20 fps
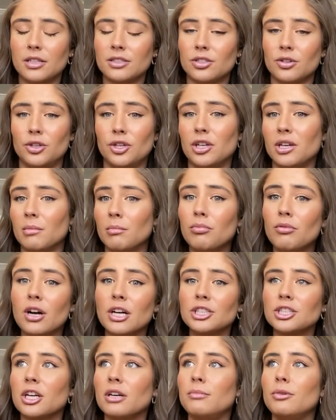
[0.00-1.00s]
So you can
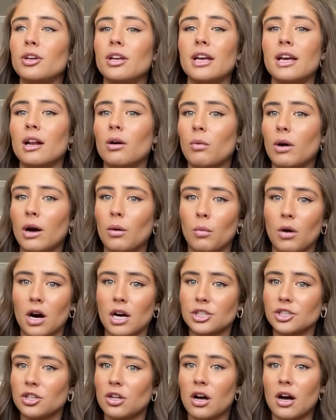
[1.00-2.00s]
brush them. You can get a wet
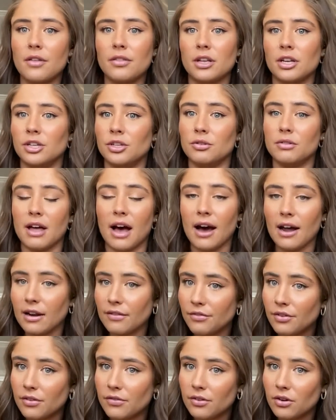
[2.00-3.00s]
washcloth and do that if
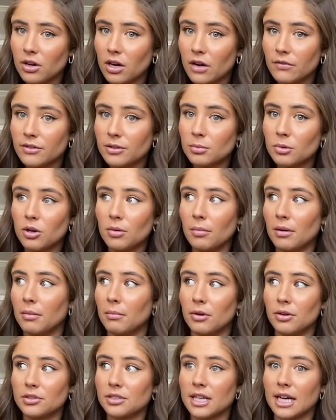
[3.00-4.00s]
you feel comfortable, but
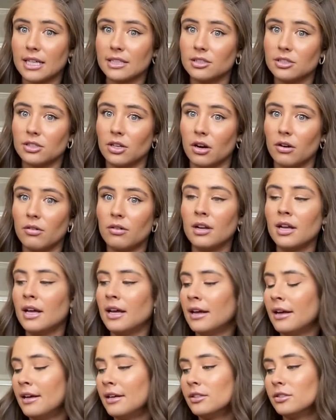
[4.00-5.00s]
most cats don't.
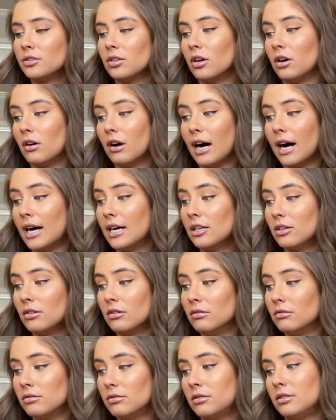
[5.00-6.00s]
So I
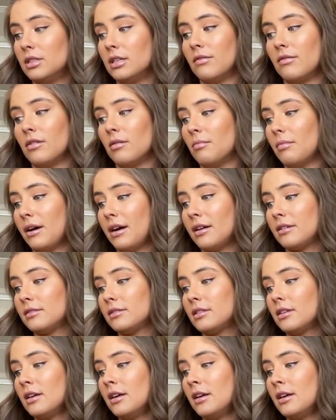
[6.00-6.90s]
don't give them baths.